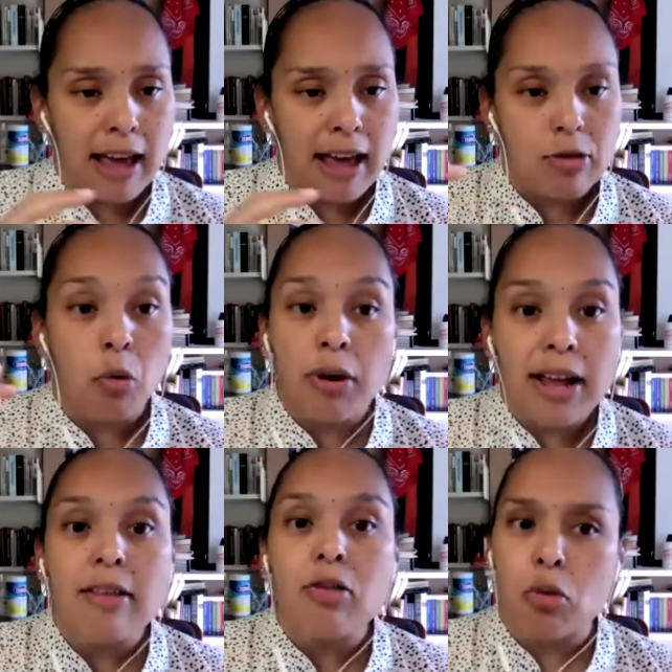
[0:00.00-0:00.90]
that is
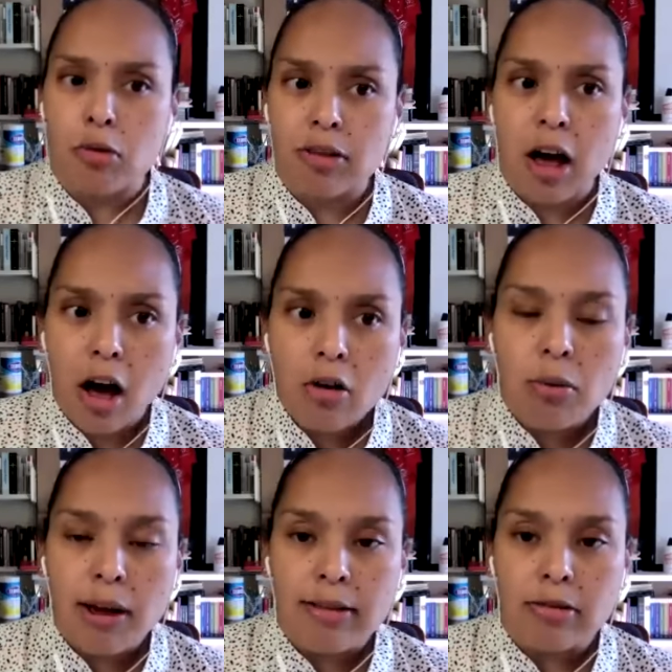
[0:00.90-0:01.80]
oriented towards
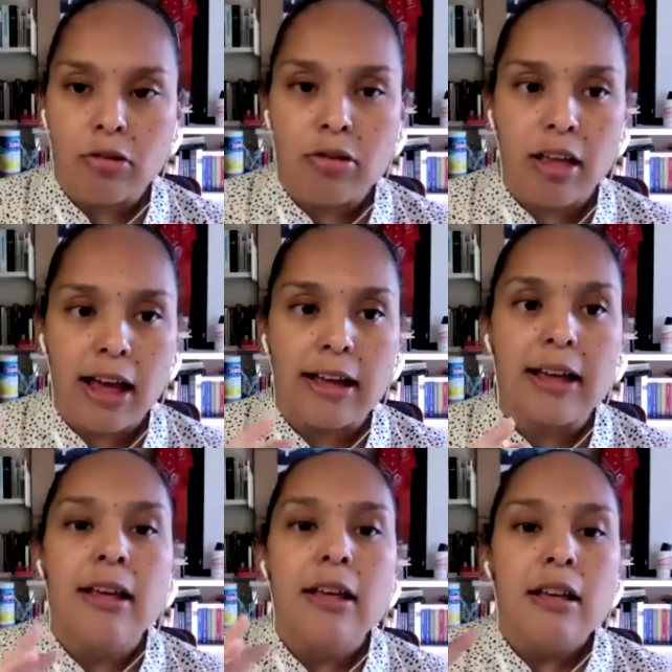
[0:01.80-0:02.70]
conquest looks
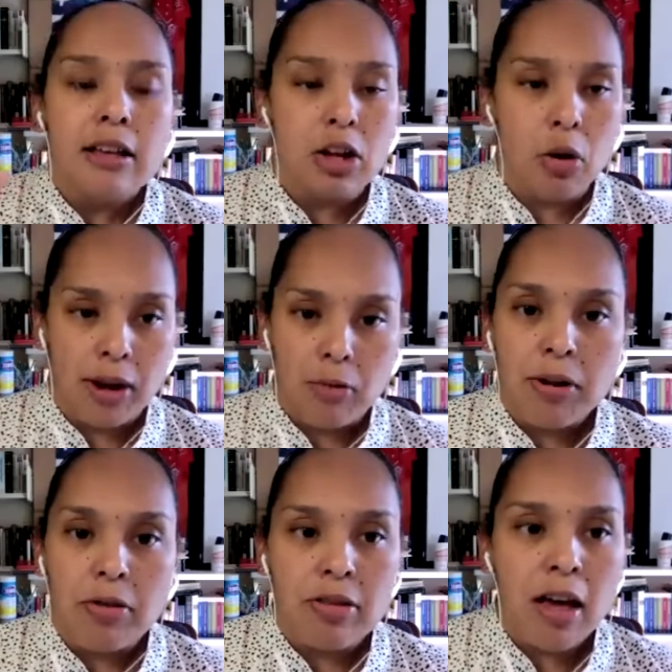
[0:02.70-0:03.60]
like, you know, in
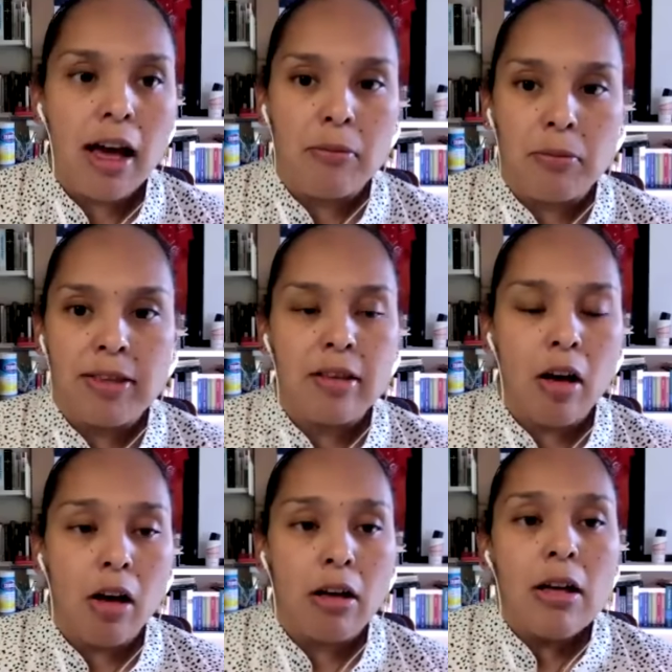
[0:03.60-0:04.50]
real time. We
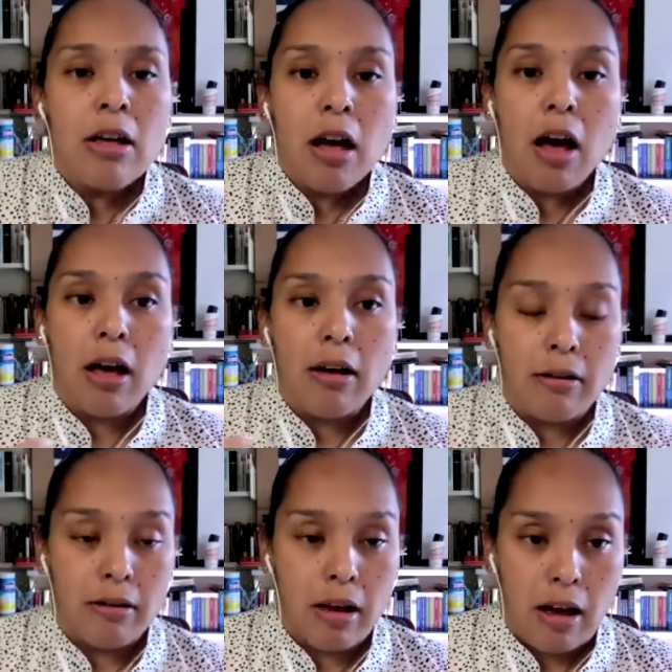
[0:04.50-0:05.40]
saw
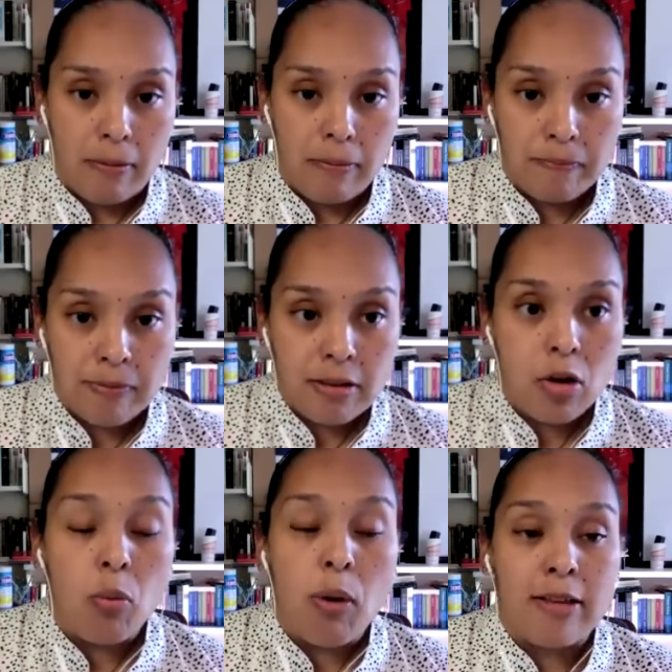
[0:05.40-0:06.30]

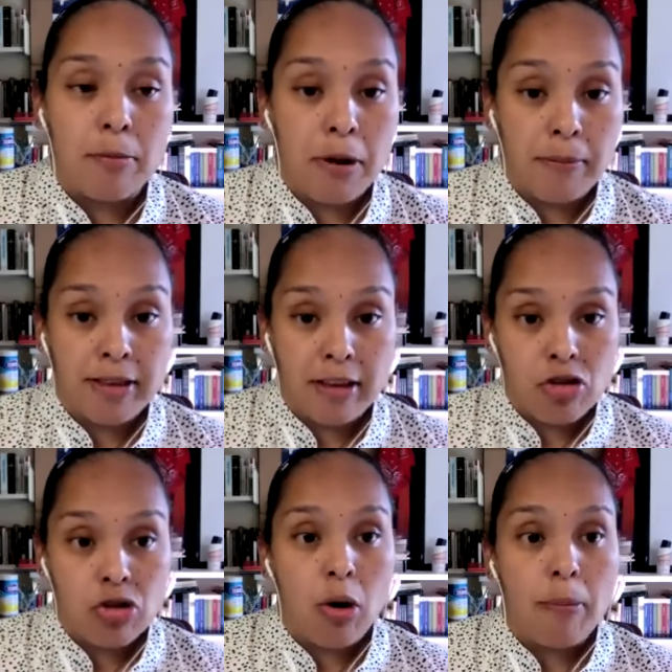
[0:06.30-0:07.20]
white supremacists
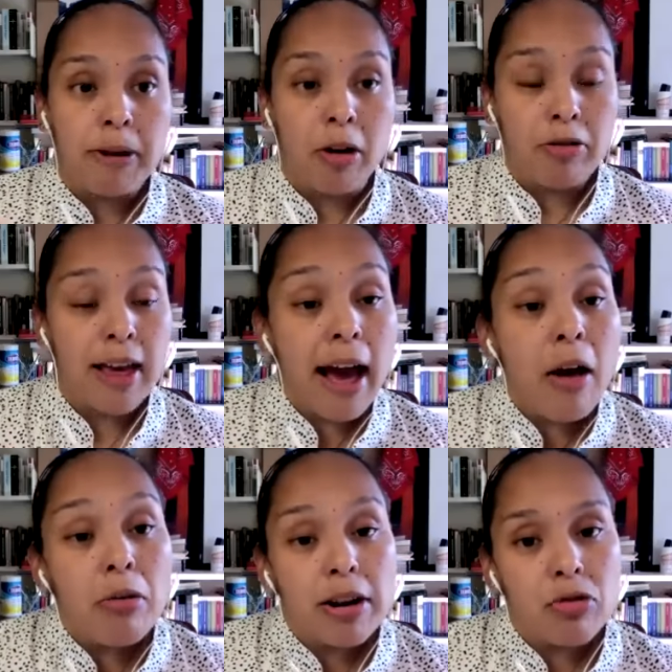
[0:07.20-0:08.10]
show up in our
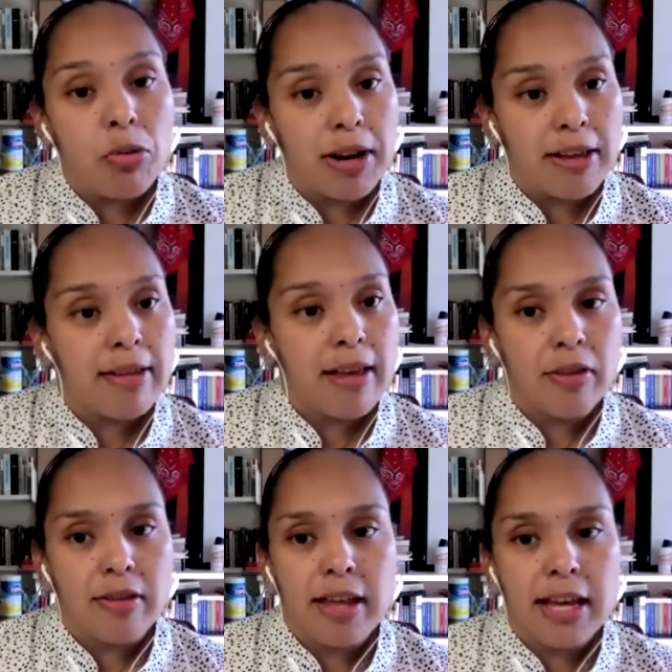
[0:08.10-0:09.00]
town in
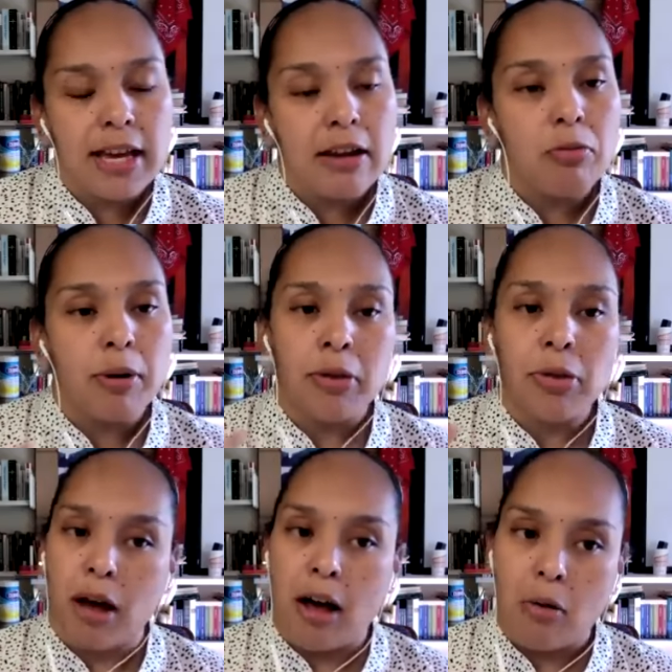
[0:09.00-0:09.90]
2017 with
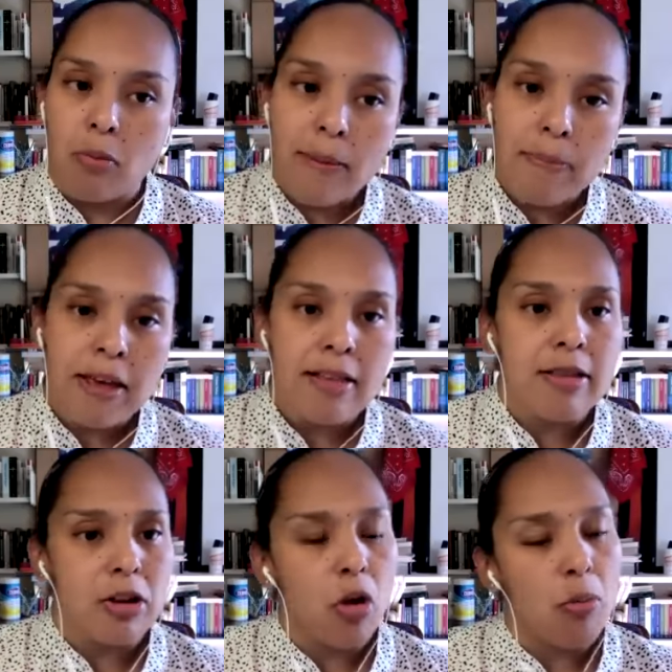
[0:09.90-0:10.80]
weapons
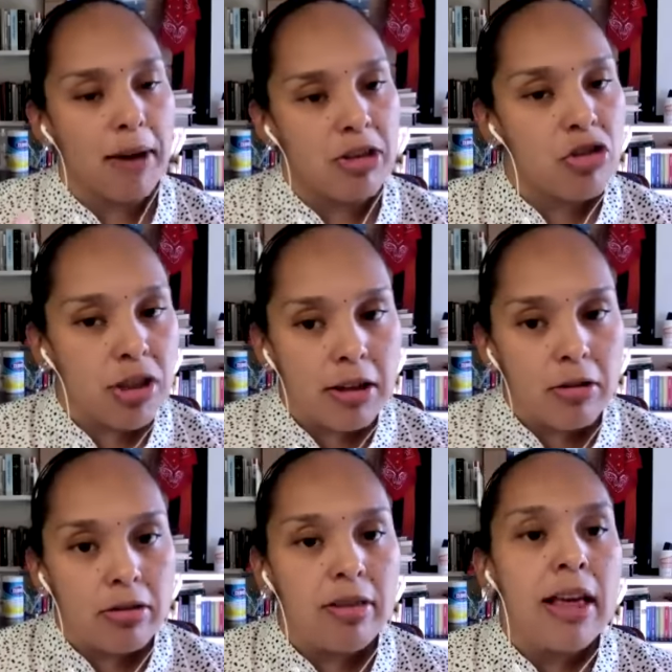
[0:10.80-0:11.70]
and homemade
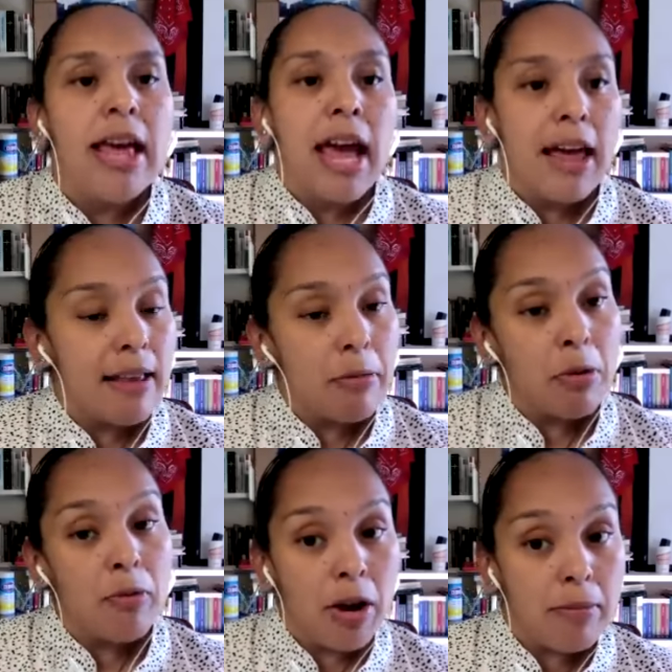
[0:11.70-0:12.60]
shields, and they were
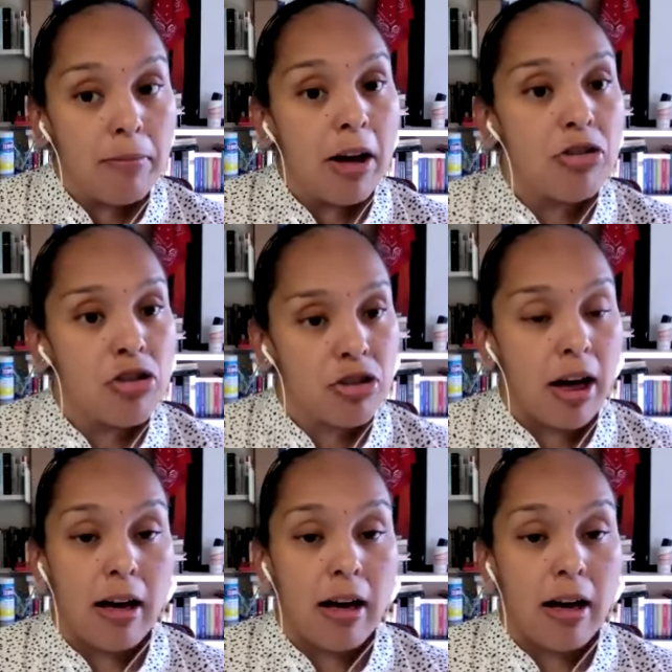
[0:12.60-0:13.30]
very much